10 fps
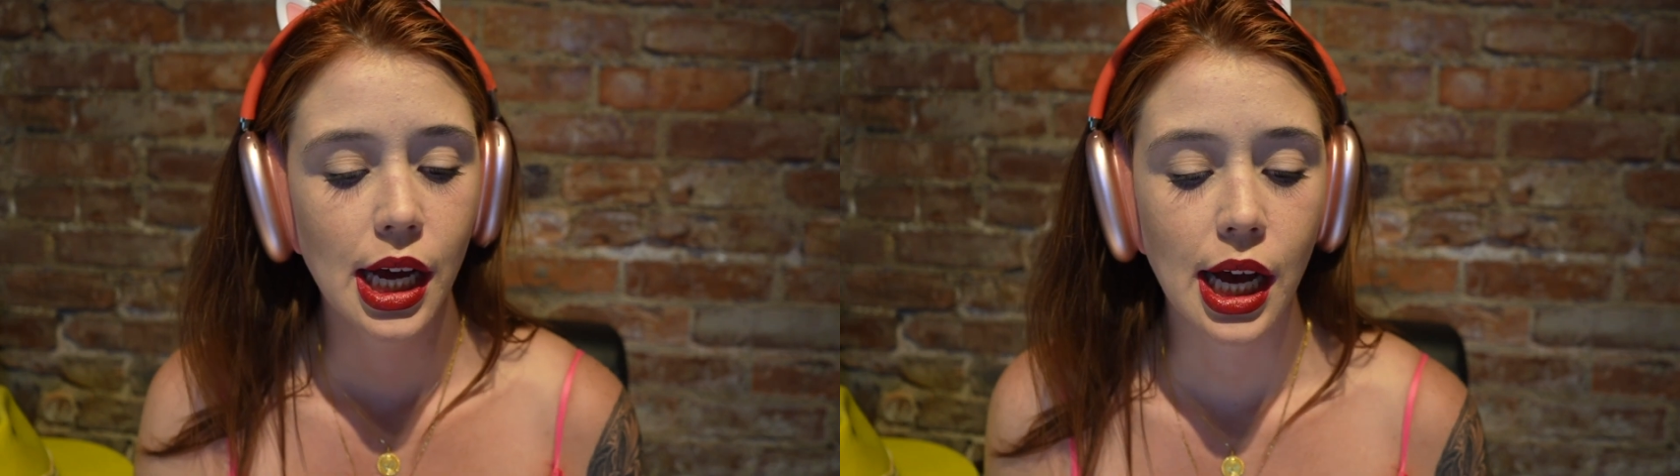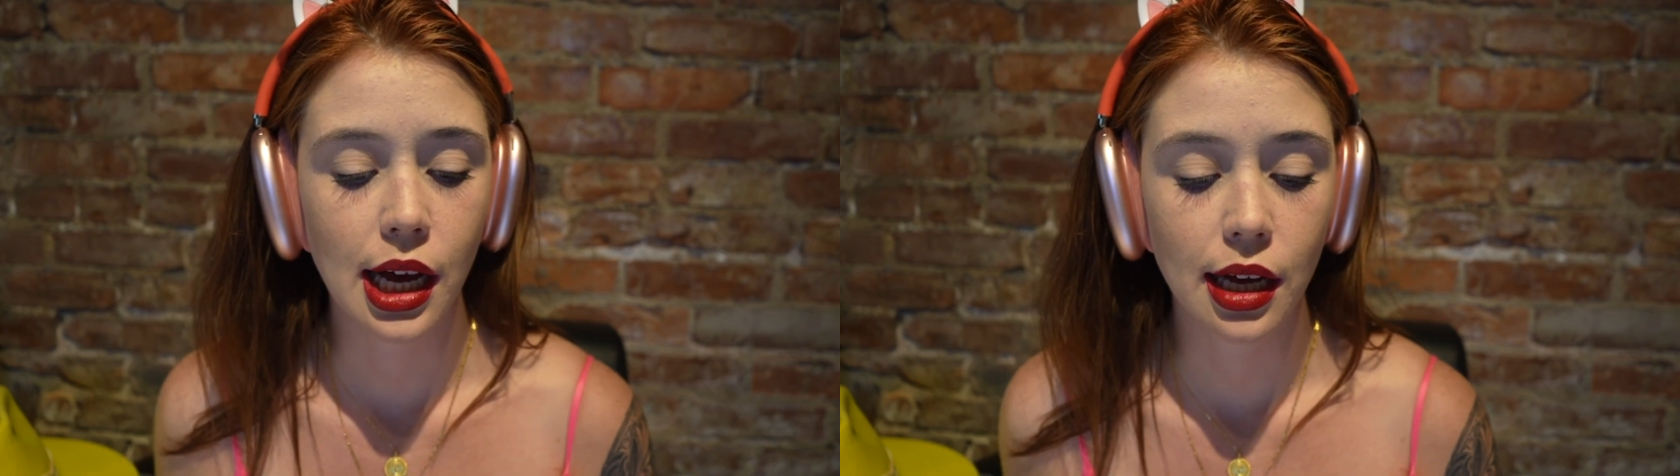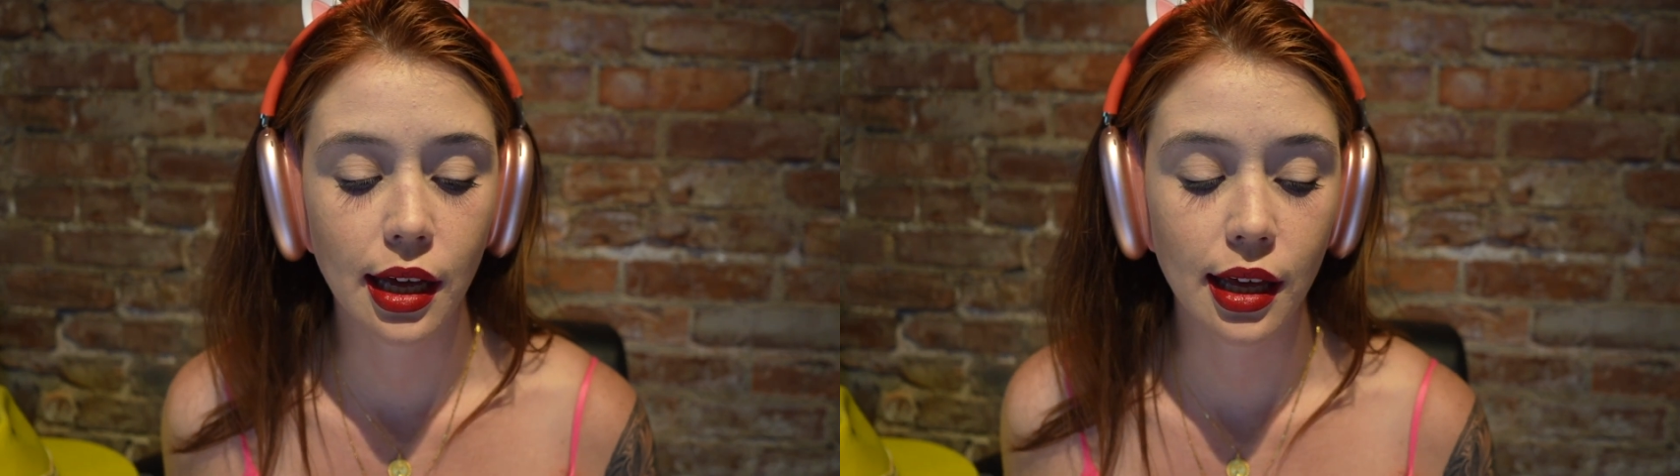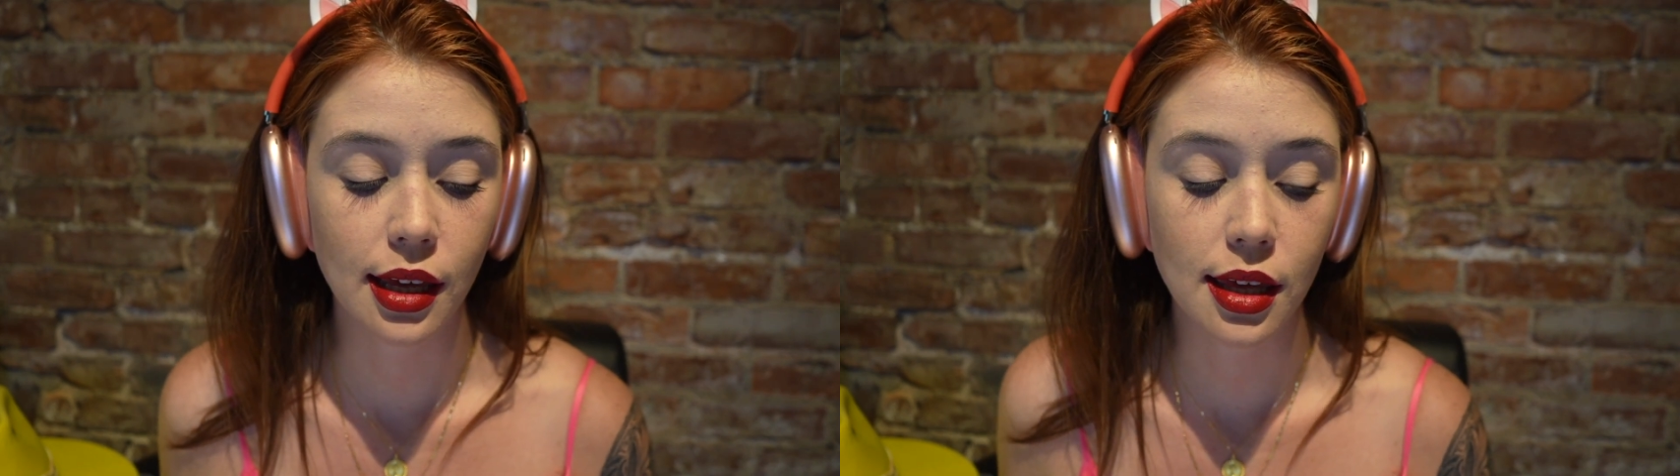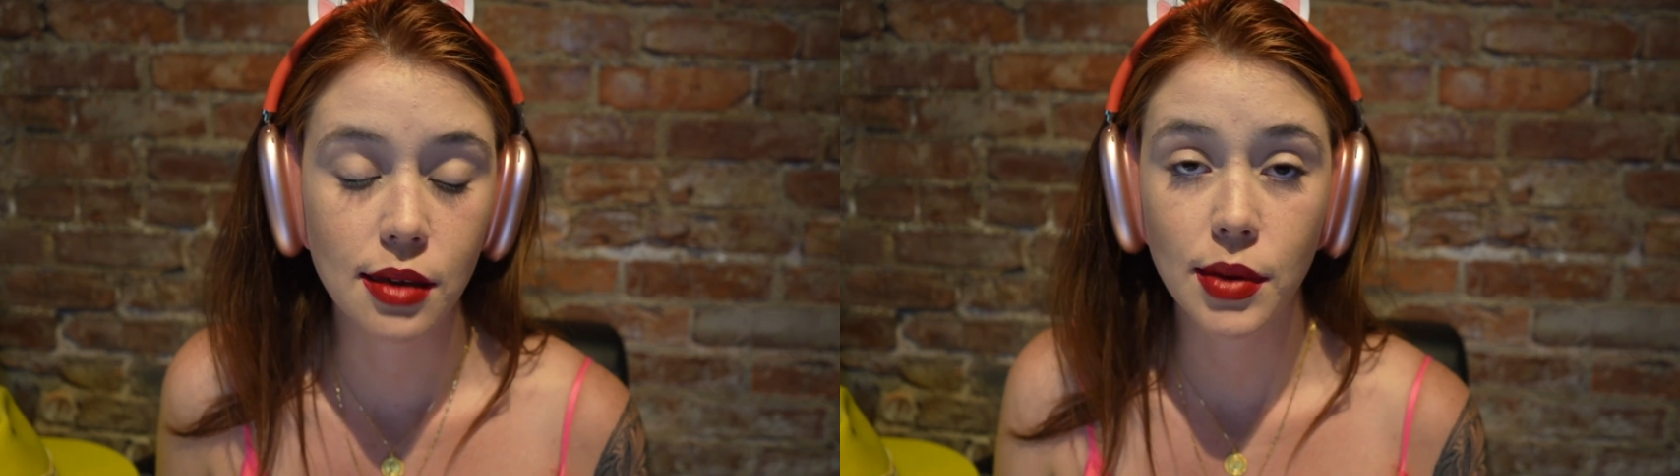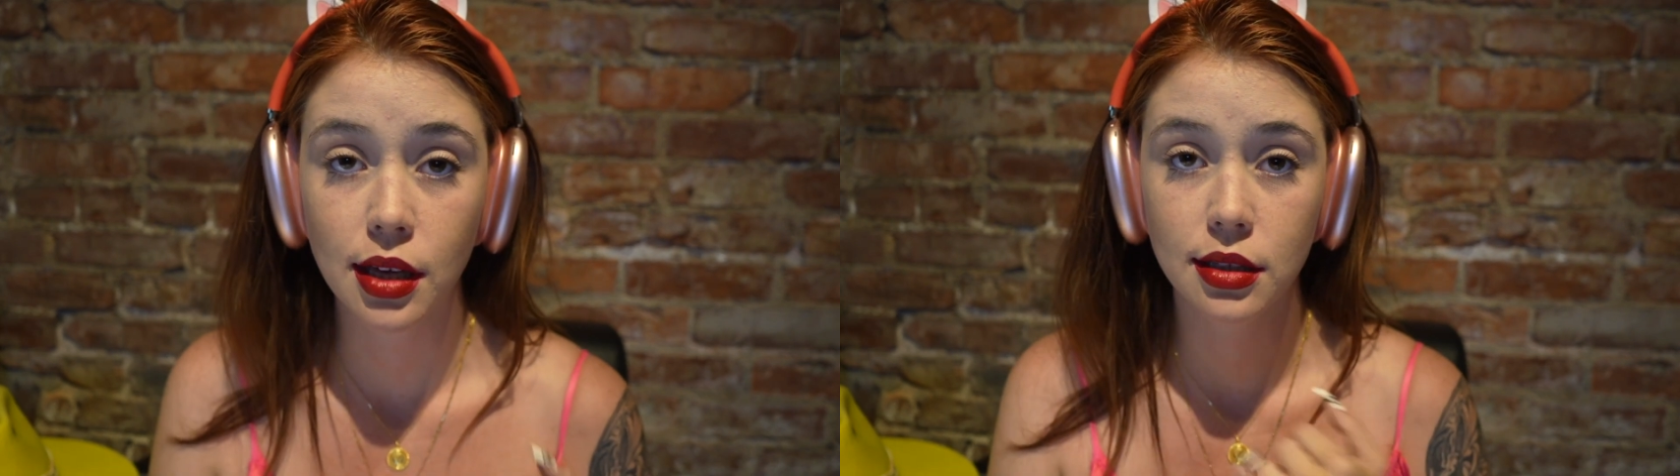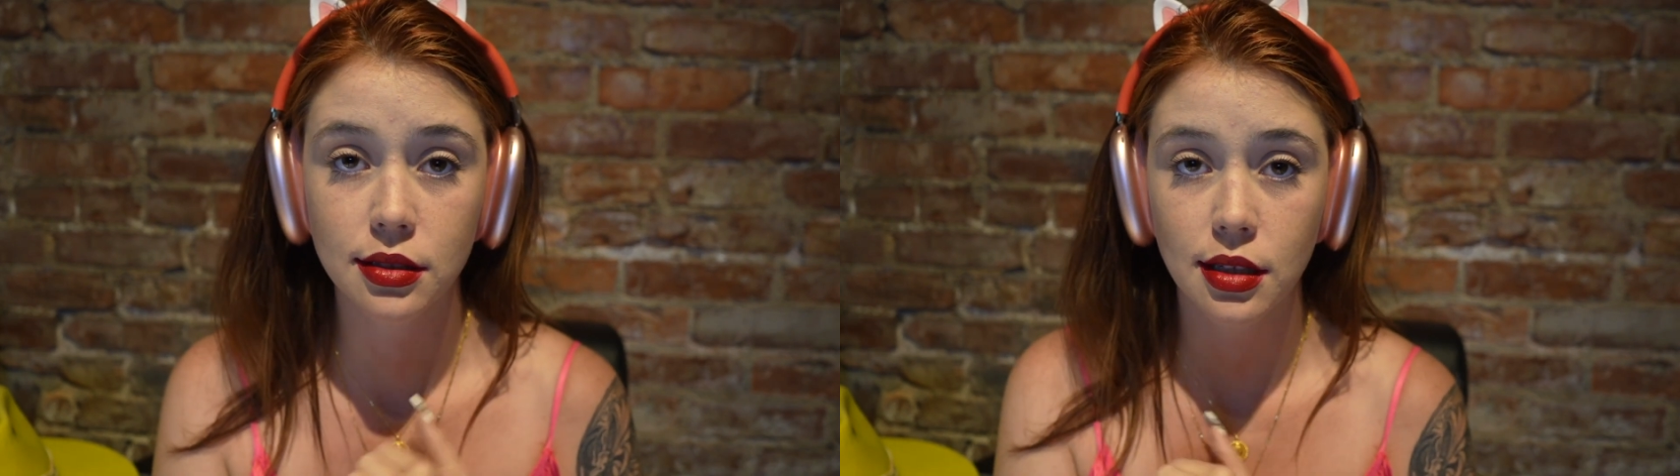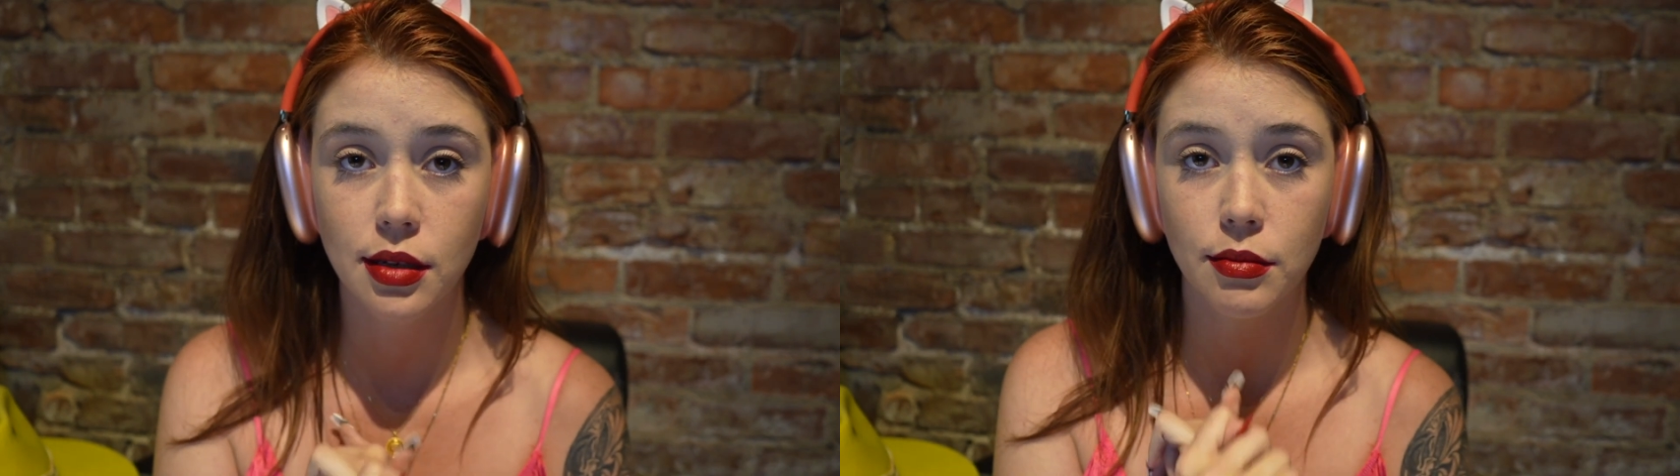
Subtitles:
I emailed